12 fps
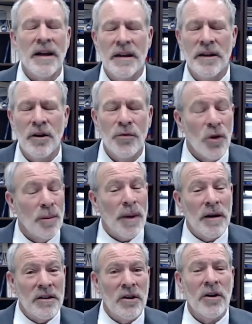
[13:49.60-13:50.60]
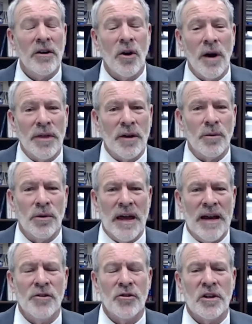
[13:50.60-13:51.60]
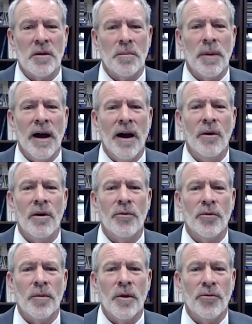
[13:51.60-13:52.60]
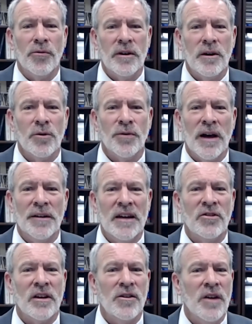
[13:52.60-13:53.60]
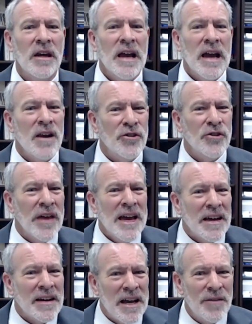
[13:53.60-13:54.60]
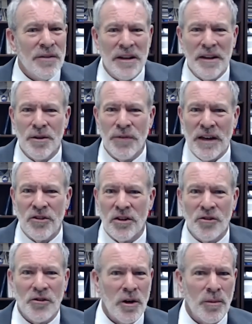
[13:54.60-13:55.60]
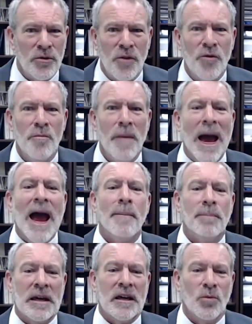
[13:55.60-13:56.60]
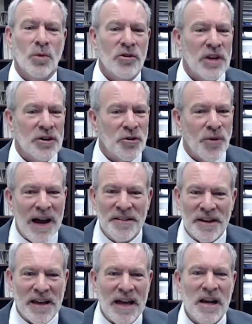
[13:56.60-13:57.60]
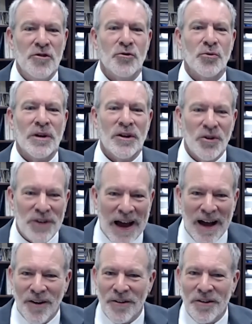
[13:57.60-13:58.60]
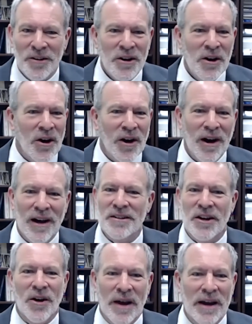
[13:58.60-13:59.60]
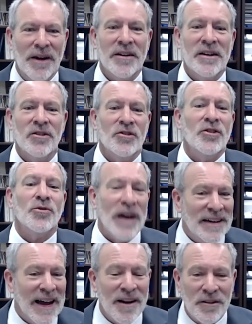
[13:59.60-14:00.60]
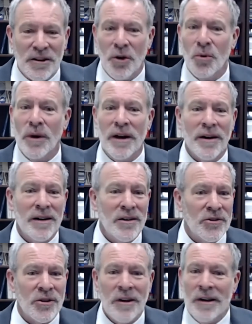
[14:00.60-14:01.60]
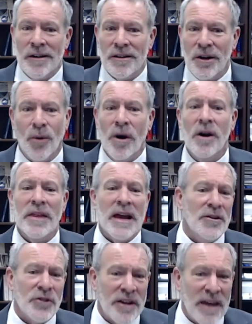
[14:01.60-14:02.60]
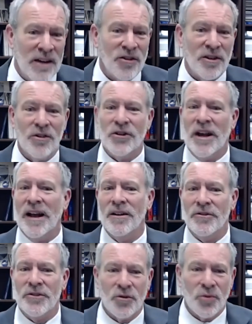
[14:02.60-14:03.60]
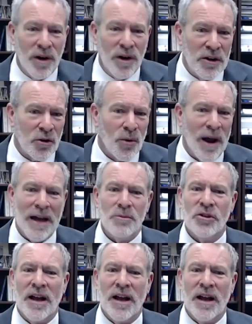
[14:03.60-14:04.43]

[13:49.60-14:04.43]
an interview about a year ago, I think, with Angelique Power from the Field Foundation, and they had kind of an innovation in terms of mapping, in which they tried to kind of drill down on, you know, areas and just find out, you know, where are the educational challenges, where are the crime